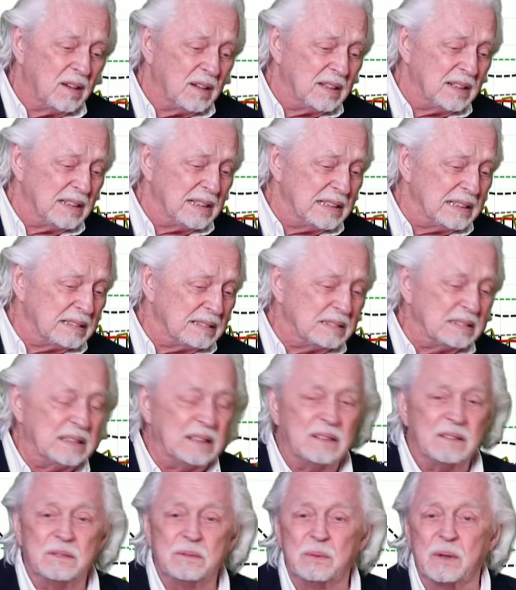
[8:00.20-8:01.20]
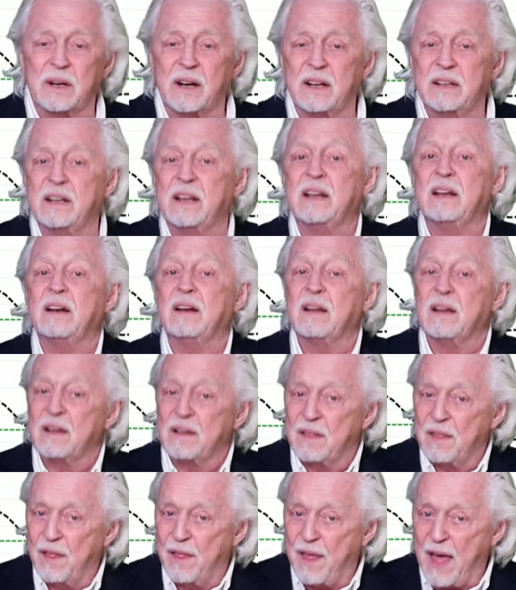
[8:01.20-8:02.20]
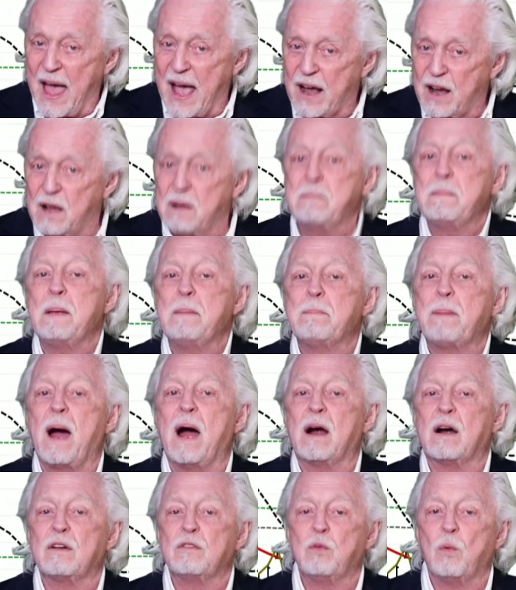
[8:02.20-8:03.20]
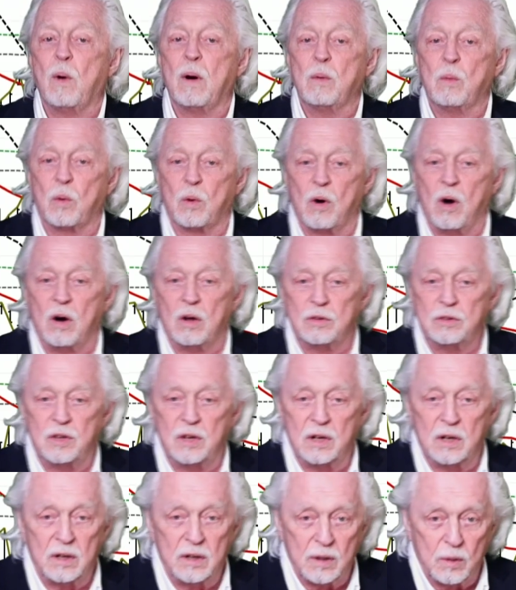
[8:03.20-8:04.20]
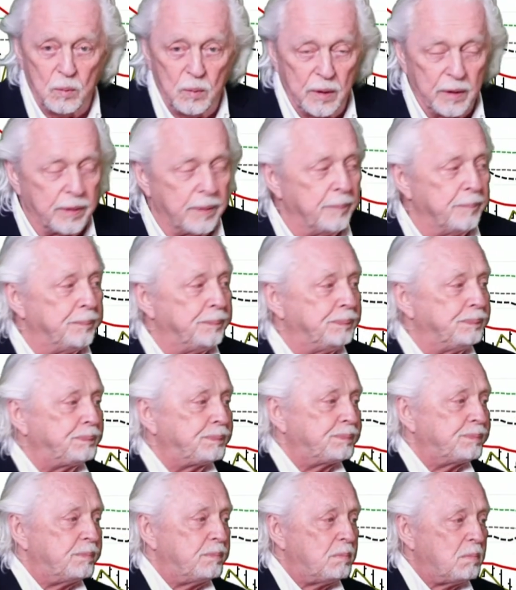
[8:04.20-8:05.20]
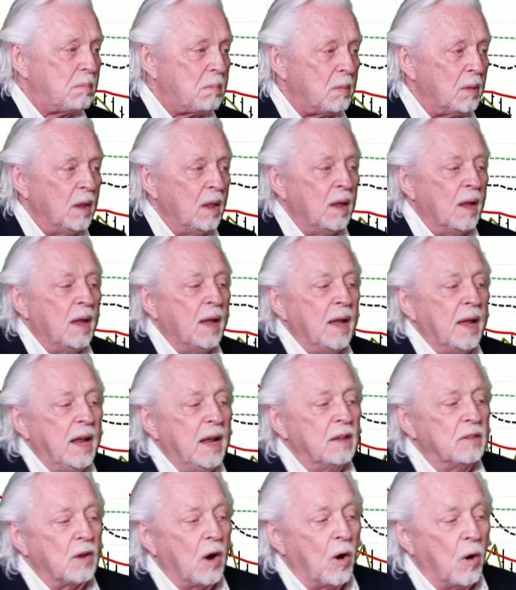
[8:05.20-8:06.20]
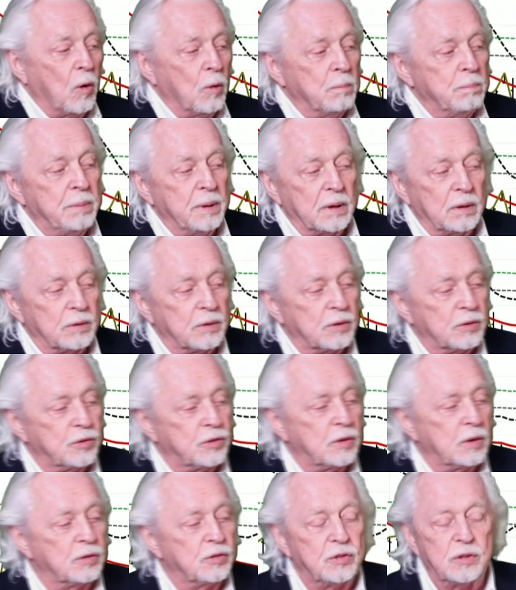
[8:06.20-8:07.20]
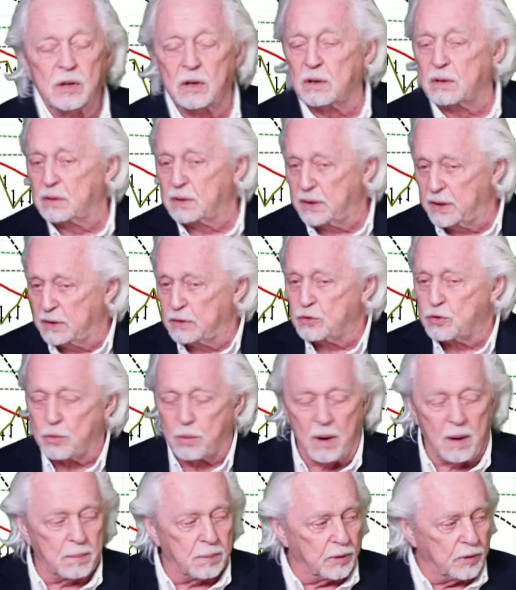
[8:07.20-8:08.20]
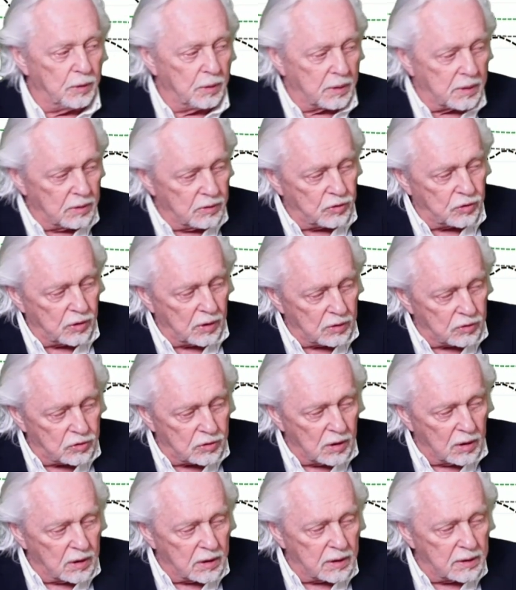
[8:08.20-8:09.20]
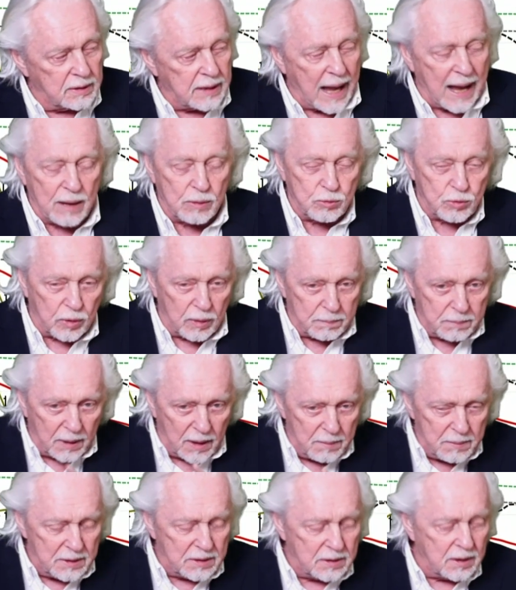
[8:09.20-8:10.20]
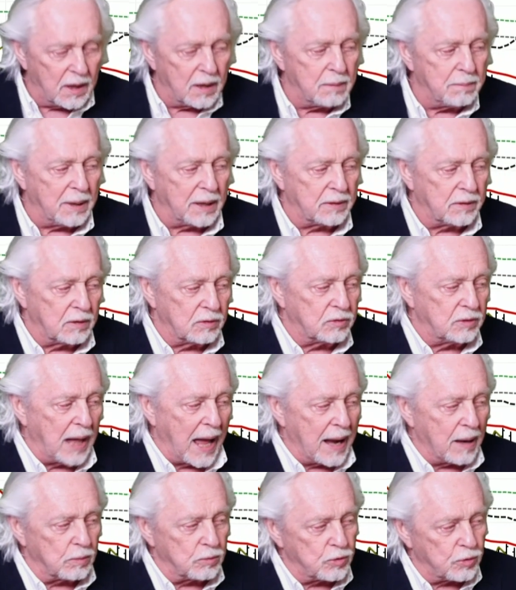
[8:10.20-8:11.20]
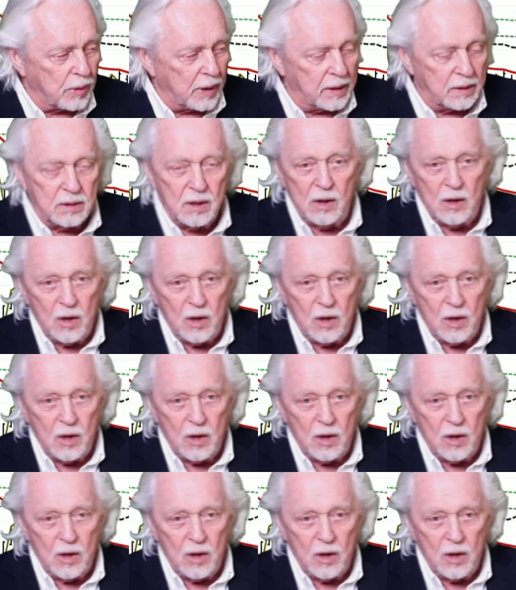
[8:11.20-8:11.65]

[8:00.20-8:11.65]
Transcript: I don't know what I need. That could be part of what we're all dealing with. In the home builders, they're still in trouble, you can see, still in a downtrend. But let me tell you about this downtrend.